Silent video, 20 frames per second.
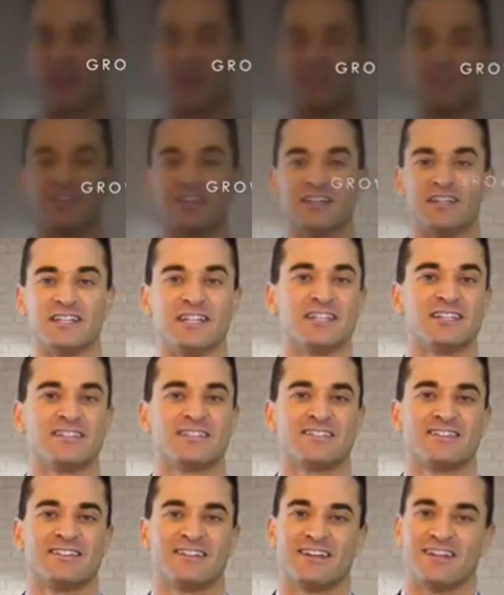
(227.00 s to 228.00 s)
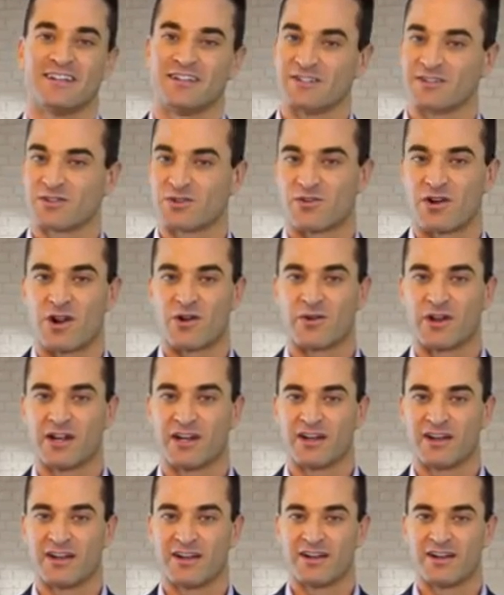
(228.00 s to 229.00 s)
and the list is
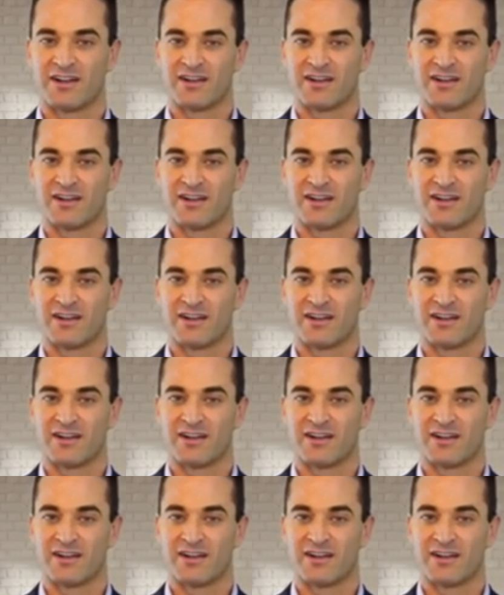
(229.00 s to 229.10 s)
growing.